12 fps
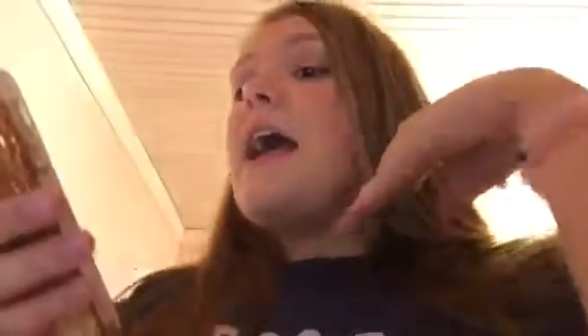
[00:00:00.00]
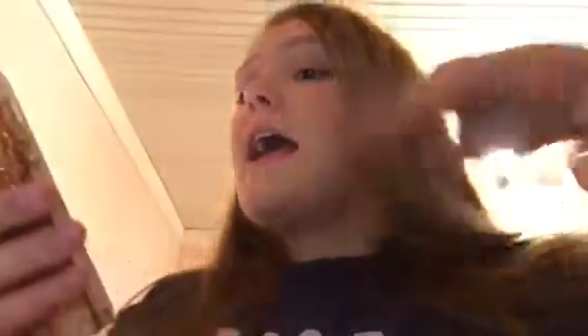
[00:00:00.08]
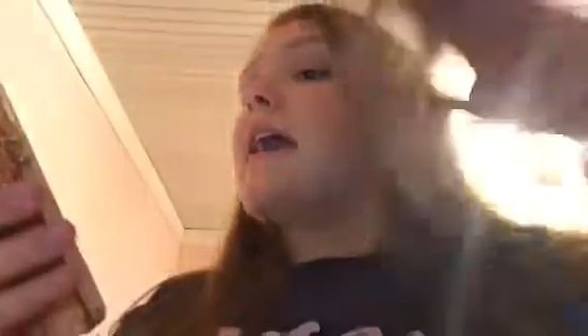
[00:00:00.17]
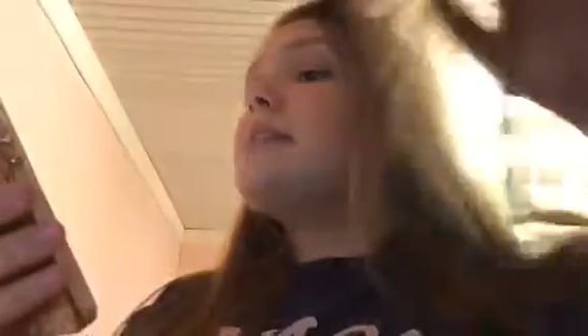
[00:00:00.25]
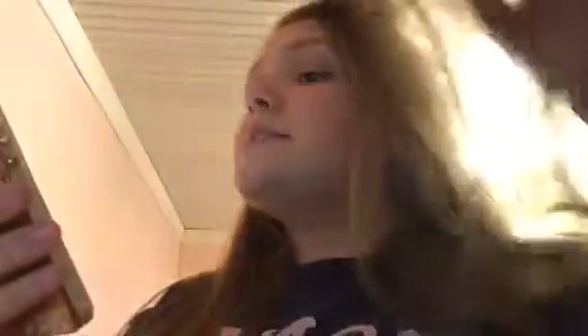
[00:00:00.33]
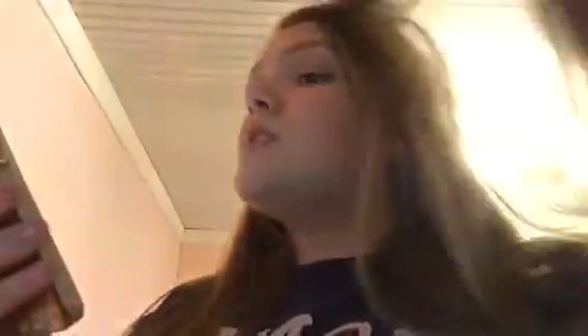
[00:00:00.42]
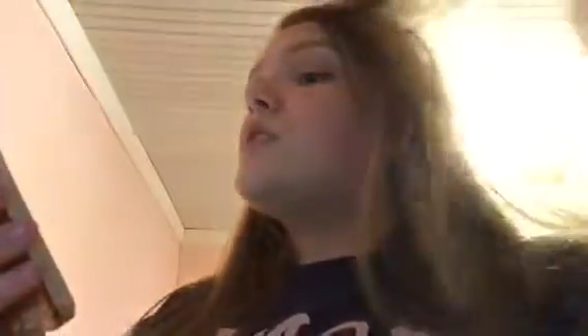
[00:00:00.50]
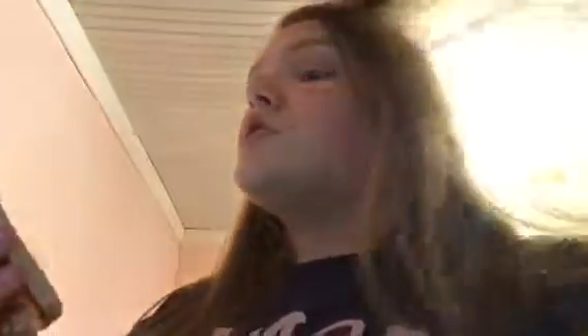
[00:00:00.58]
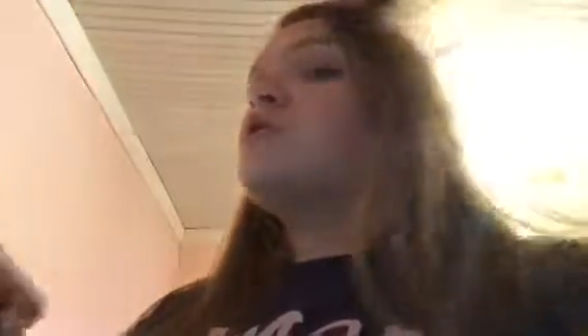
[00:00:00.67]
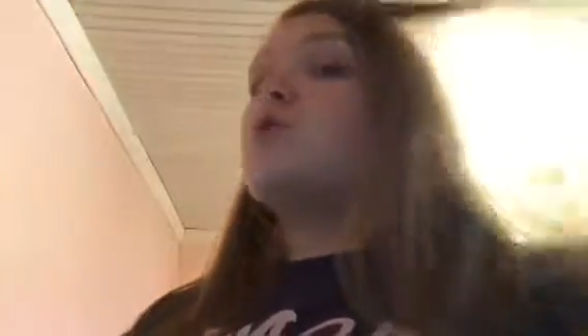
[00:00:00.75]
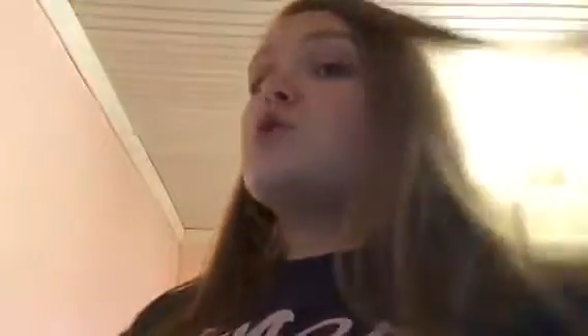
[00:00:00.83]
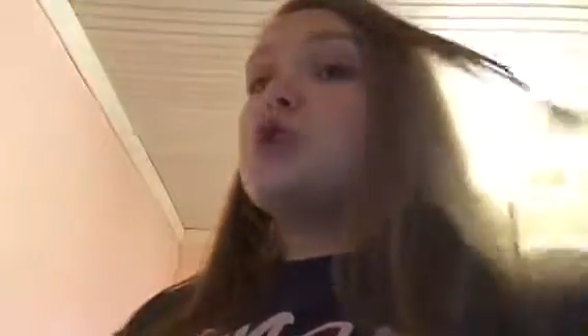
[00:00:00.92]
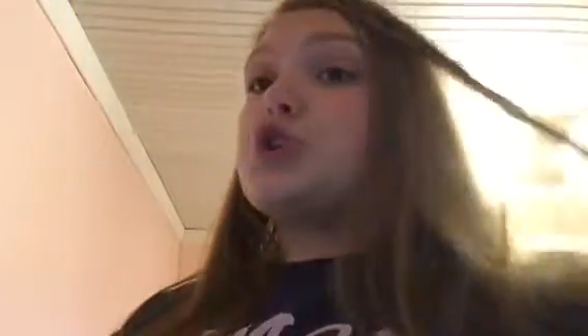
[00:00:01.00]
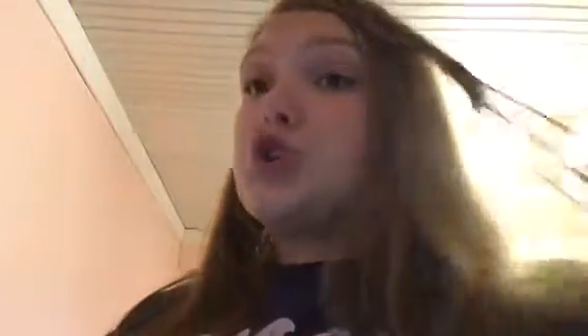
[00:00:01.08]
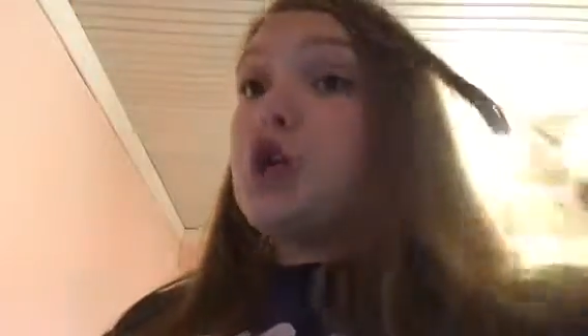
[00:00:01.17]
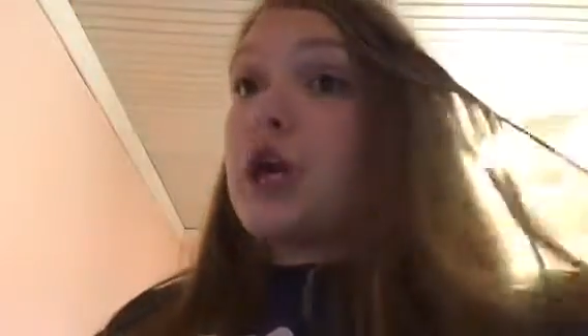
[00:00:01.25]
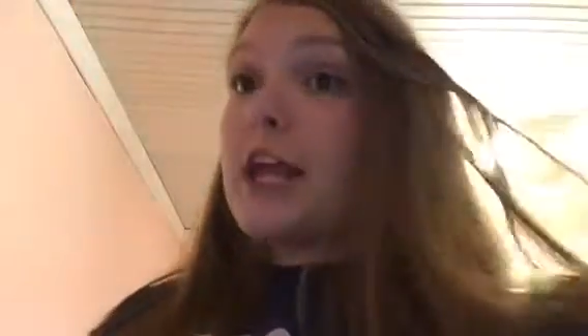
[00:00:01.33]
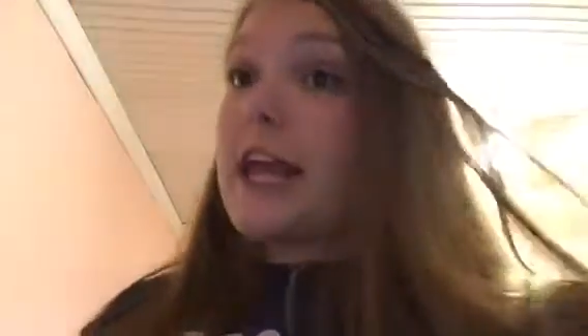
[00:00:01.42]
ASL underscore
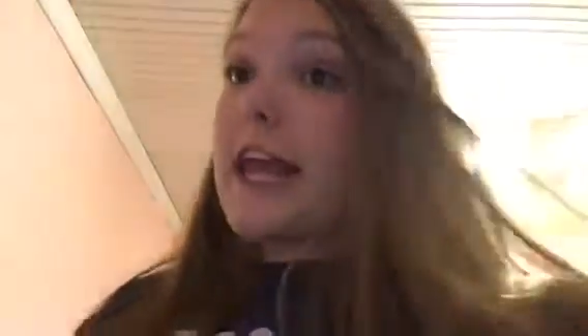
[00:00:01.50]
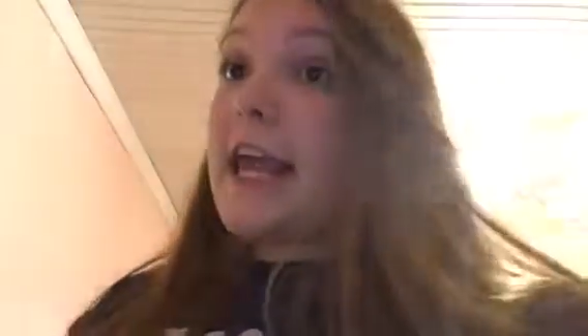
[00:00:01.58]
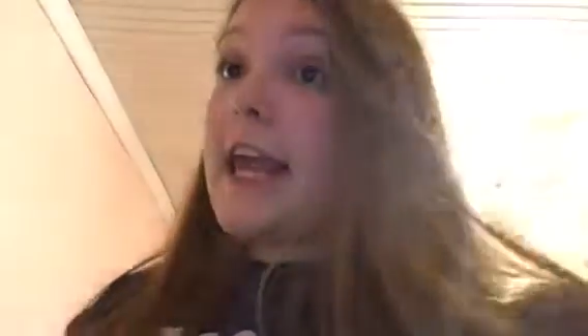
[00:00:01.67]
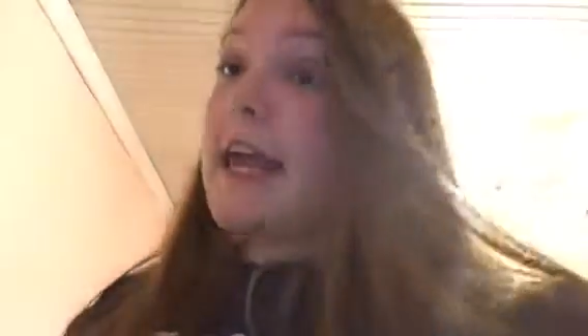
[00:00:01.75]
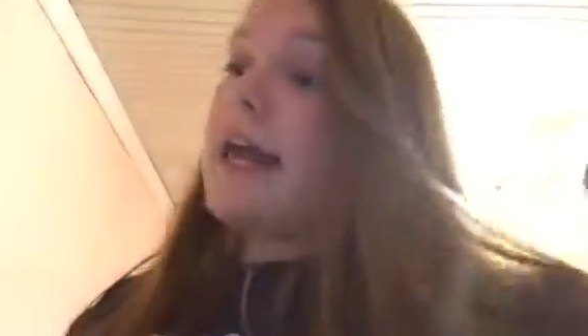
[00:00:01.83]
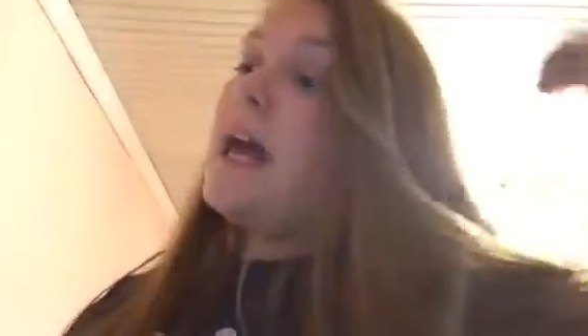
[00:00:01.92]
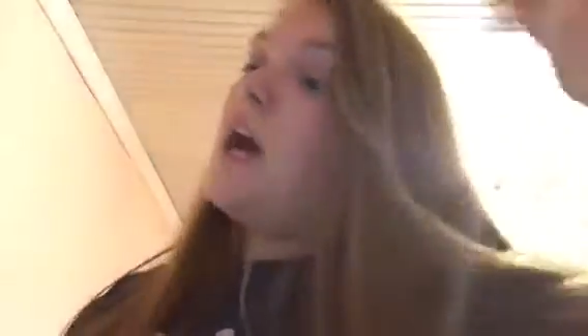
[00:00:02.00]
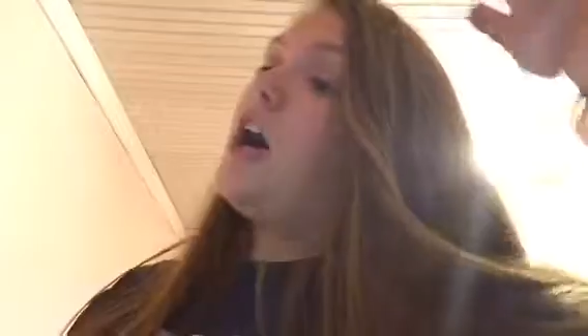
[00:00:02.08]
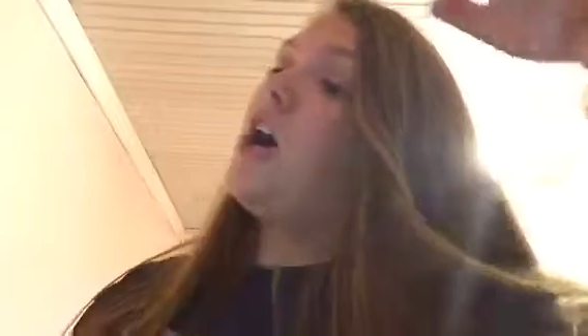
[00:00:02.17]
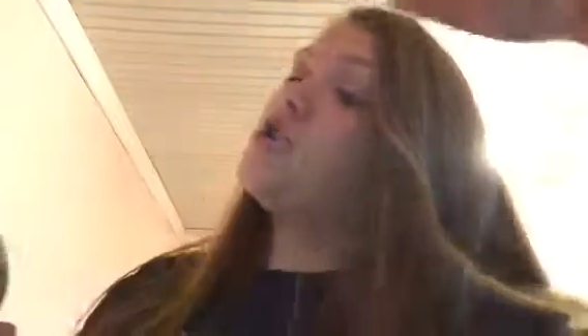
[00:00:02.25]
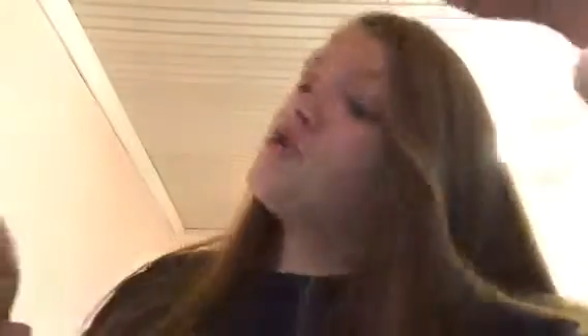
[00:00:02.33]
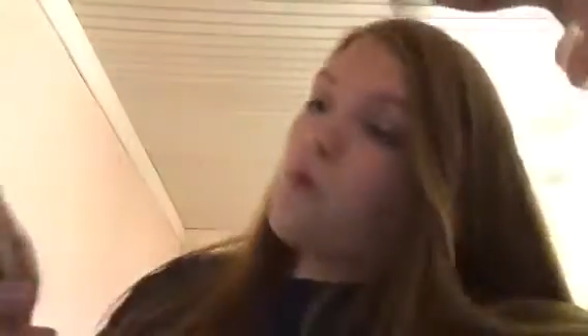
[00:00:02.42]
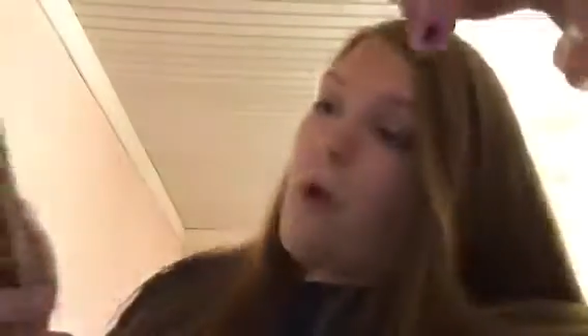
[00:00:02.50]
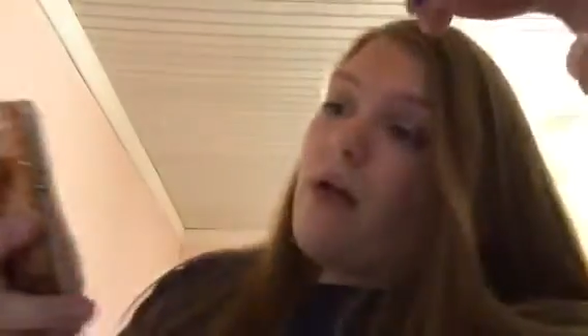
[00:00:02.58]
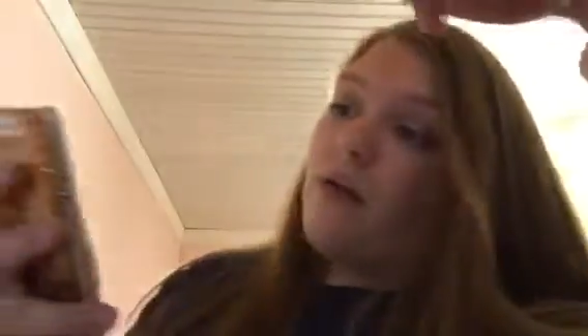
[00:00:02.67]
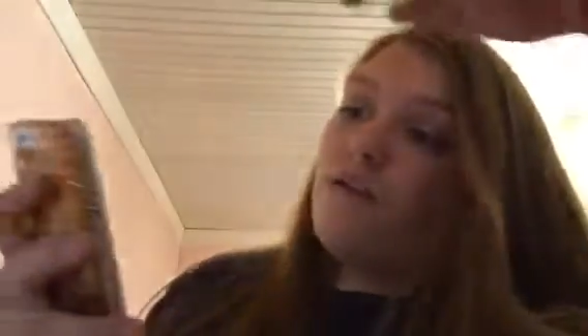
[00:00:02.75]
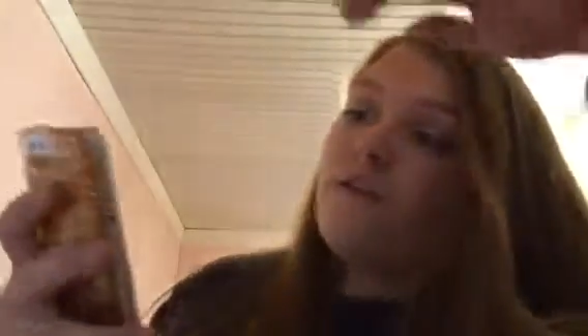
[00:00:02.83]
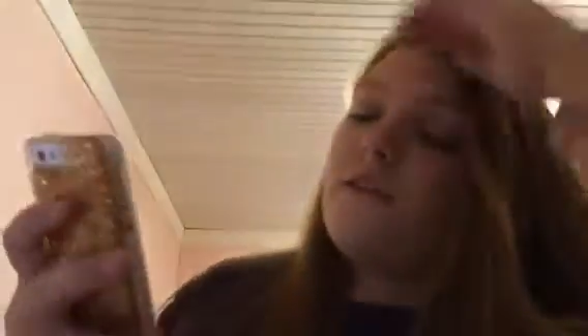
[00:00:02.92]
Shookie
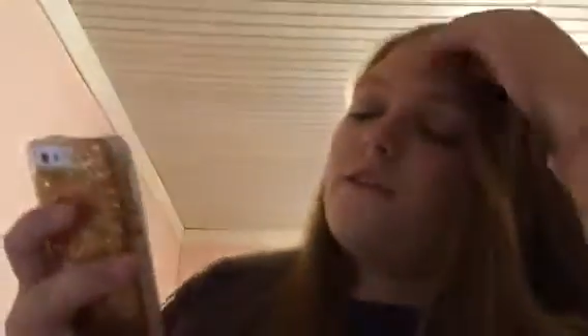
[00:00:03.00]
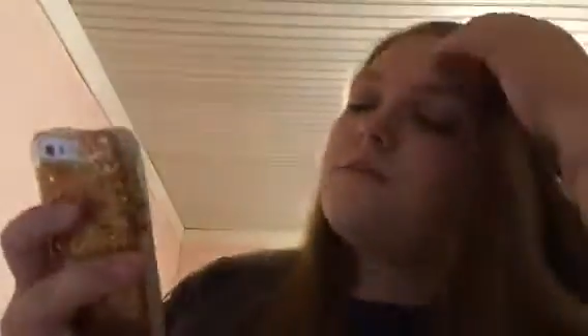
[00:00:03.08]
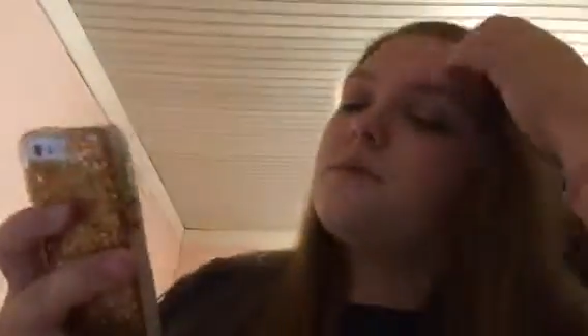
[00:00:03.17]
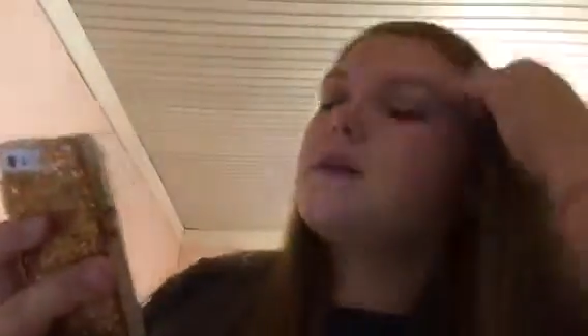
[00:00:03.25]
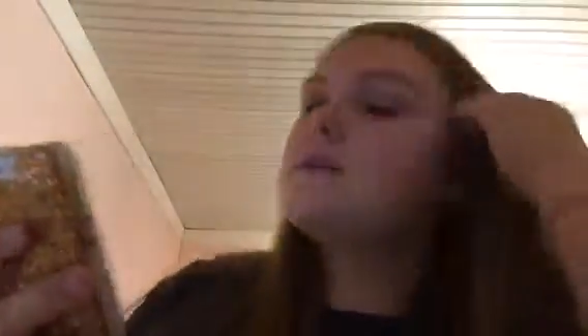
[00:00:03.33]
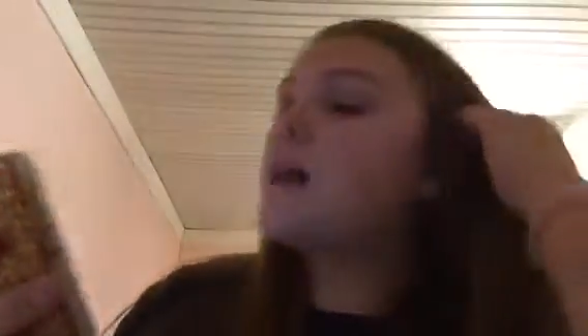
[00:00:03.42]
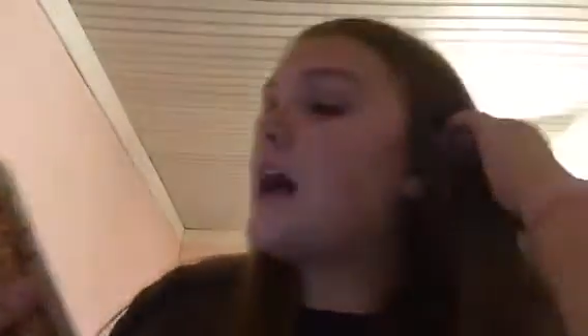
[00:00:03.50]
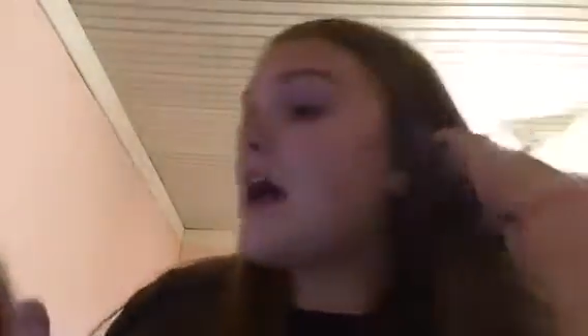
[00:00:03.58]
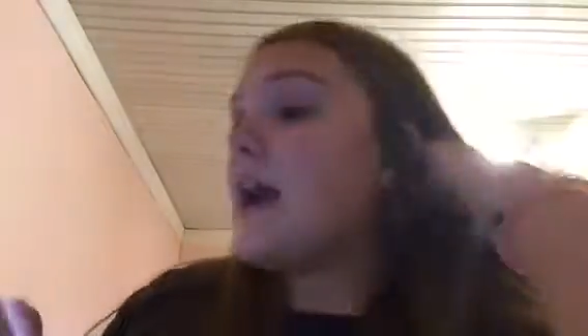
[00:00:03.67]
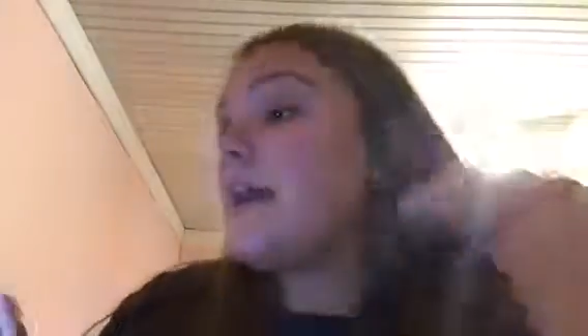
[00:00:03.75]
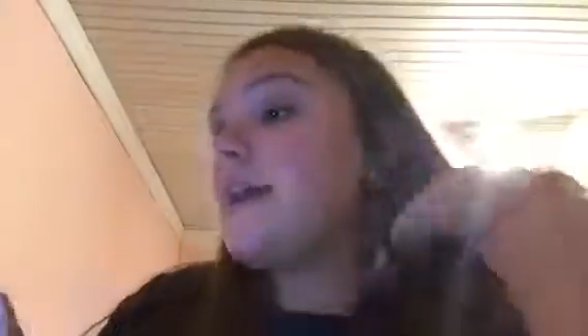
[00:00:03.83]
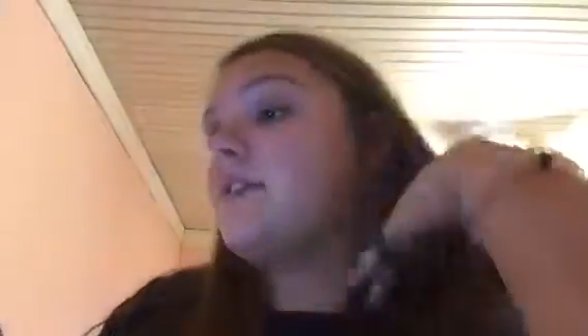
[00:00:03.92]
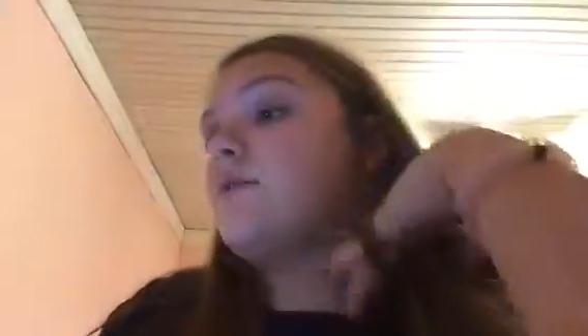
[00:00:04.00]
12. Because I